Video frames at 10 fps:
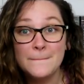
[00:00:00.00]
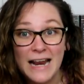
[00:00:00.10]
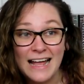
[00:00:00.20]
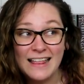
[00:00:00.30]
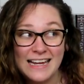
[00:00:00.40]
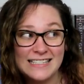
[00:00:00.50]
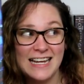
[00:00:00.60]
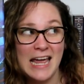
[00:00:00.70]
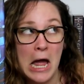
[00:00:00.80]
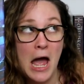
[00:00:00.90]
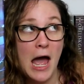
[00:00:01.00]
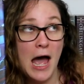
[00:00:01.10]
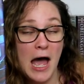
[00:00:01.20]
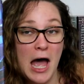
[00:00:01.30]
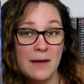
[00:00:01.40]
but I liked it
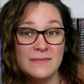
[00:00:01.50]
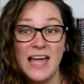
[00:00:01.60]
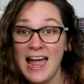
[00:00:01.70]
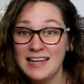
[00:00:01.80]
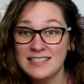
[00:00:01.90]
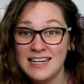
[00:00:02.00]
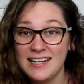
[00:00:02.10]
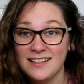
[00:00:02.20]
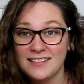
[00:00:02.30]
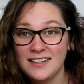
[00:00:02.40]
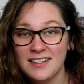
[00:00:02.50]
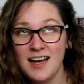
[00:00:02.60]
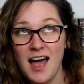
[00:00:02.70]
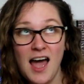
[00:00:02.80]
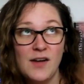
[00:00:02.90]
um, the ending
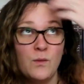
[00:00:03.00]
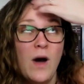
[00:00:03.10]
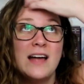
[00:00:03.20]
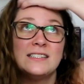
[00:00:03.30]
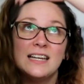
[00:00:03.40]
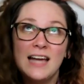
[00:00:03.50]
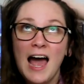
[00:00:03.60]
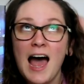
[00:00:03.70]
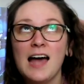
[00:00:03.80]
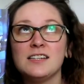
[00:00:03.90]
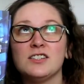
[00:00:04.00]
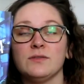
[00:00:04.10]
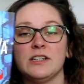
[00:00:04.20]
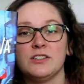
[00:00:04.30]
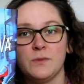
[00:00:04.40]
I wasn't as
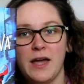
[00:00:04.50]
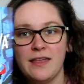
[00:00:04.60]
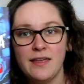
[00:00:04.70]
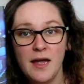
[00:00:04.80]
thrilled with